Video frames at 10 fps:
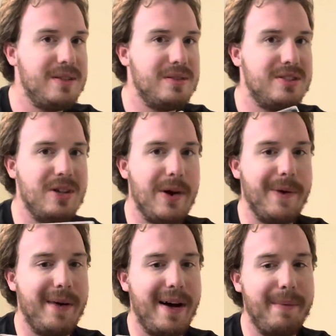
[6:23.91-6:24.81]

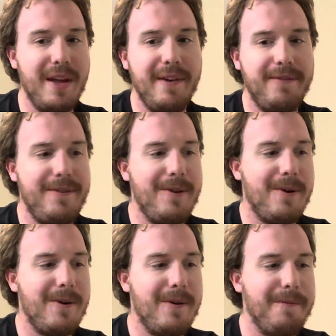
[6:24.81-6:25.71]
So if
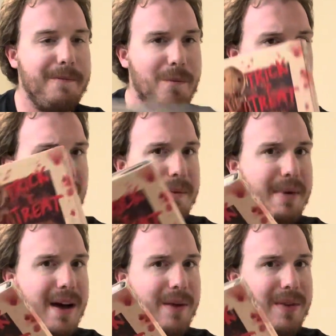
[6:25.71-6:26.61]
you're worried
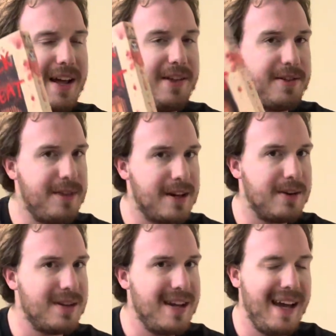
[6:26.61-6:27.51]
about a
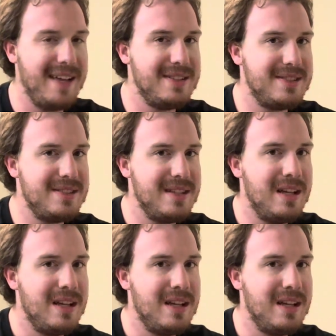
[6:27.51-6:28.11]
thicker case,